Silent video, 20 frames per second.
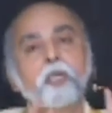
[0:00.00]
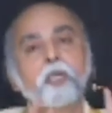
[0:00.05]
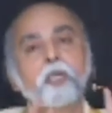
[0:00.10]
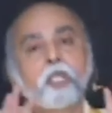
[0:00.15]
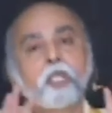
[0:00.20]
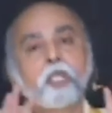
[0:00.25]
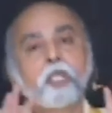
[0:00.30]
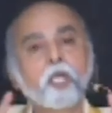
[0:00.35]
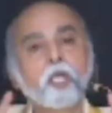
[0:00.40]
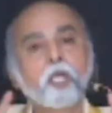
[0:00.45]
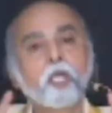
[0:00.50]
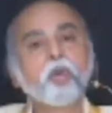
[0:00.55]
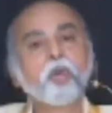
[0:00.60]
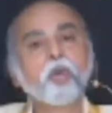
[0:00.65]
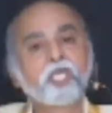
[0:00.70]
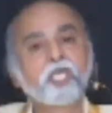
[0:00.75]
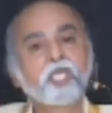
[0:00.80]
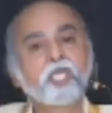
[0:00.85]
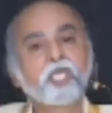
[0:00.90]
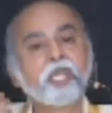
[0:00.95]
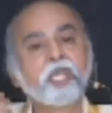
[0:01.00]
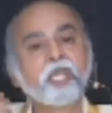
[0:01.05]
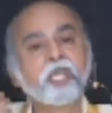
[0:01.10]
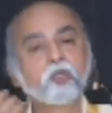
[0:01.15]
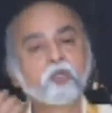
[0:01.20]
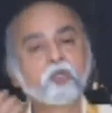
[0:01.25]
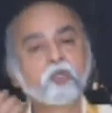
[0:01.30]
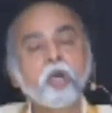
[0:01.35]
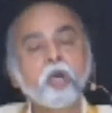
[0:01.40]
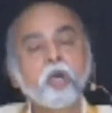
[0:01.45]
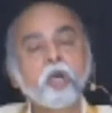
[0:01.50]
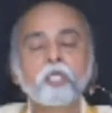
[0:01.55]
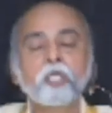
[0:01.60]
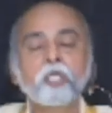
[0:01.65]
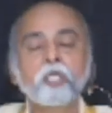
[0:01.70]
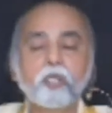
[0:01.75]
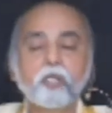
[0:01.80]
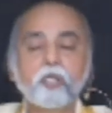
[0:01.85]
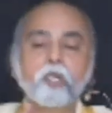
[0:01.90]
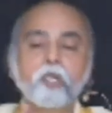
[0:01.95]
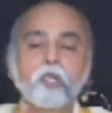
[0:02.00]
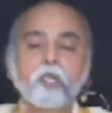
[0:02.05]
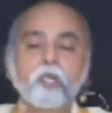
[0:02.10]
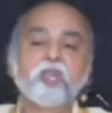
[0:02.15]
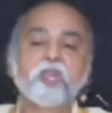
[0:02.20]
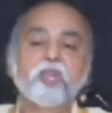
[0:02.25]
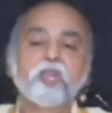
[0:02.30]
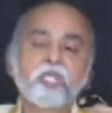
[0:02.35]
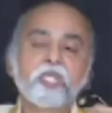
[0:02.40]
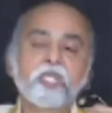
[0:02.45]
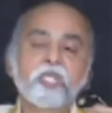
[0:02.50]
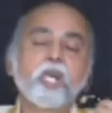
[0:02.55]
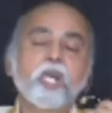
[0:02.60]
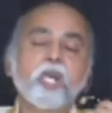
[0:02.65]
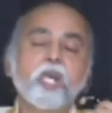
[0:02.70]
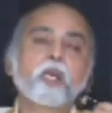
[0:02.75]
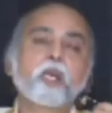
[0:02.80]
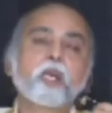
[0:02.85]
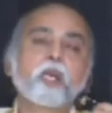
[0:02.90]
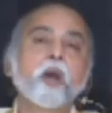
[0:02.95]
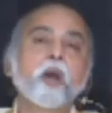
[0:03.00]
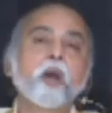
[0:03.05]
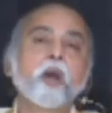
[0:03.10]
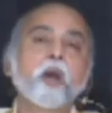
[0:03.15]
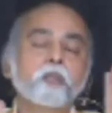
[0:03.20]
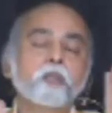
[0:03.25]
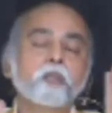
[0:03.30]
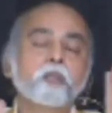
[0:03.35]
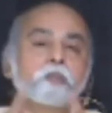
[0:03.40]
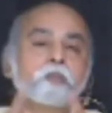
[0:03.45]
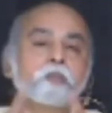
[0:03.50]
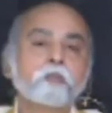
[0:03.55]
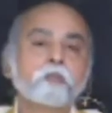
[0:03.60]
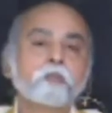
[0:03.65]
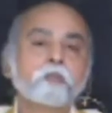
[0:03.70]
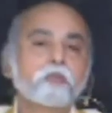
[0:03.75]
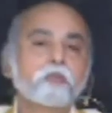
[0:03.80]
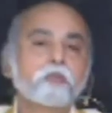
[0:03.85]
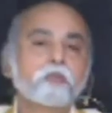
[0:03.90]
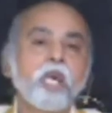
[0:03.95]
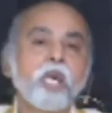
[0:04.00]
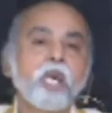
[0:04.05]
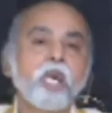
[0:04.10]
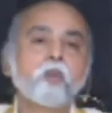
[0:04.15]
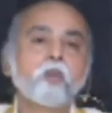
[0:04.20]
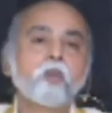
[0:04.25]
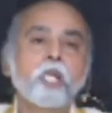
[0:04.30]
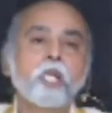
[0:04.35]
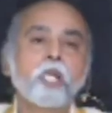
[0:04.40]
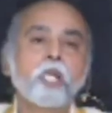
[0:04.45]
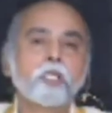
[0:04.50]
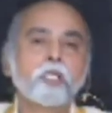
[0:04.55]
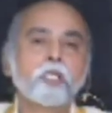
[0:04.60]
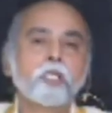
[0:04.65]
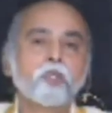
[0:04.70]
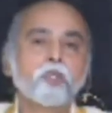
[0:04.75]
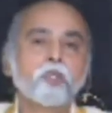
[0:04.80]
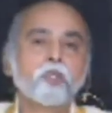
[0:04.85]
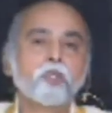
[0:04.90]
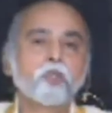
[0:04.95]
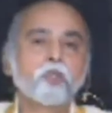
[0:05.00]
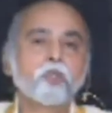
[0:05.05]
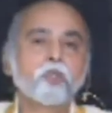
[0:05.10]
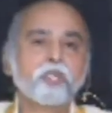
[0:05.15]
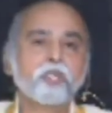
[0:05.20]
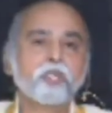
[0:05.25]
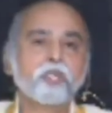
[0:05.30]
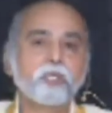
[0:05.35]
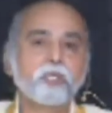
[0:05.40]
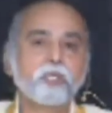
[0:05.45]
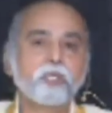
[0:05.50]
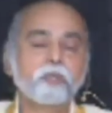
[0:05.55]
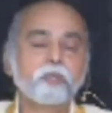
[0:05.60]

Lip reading: The questioner is gone, the questions are gone. There are no answers to these questions.